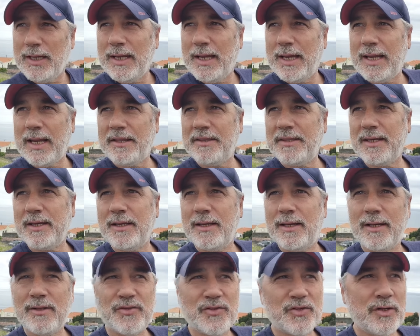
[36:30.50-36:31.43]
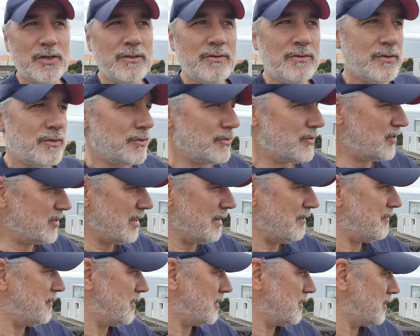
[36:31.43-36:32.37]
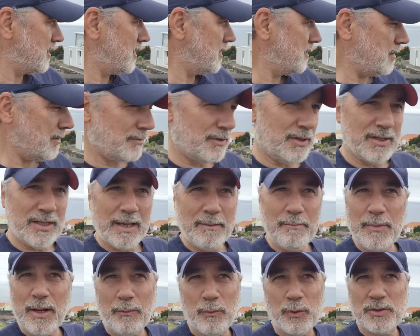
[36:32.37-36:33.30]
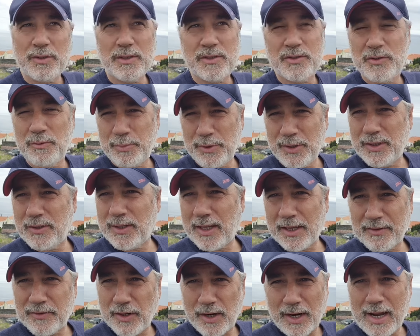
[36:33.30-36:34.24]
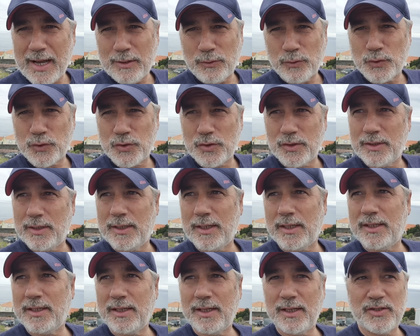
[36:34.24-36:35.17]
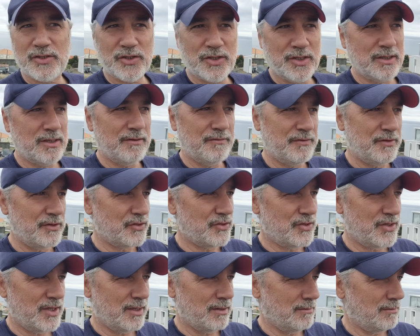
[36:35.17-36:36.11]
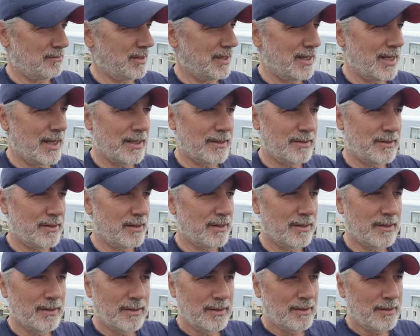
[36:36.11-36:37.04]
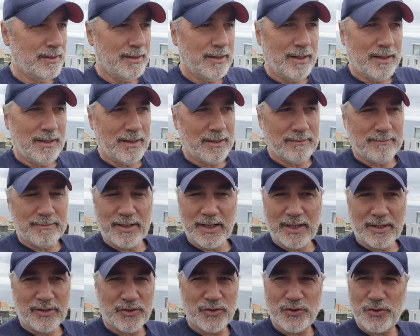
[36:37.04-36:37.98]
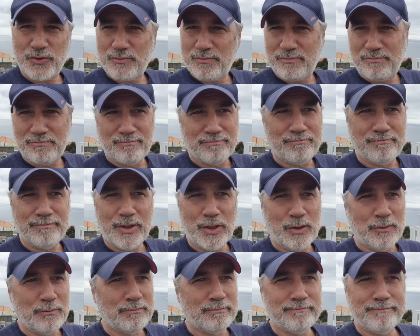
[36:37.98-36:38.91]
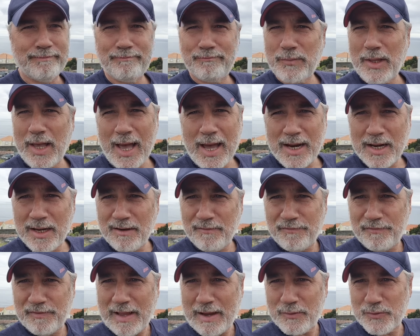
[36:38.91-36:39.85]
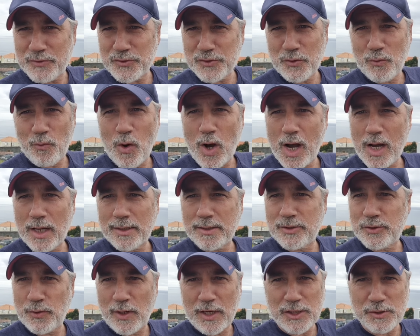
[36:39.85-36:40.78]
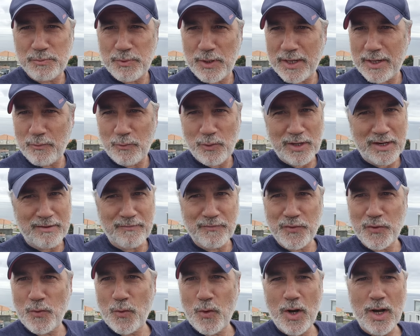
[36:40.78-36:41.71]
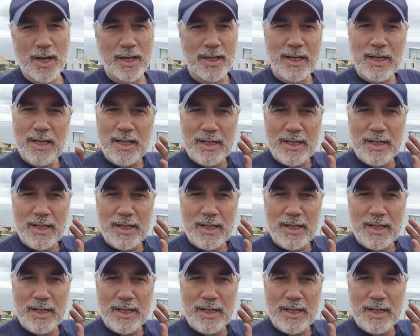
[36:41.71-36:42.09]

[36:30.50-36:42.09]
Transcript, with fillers: And I think it's good to do stuff that's to them. I want this to be like their house, and I think it's good if they're they got the, they can just you know add any flowers you want, transplant in whatever you want.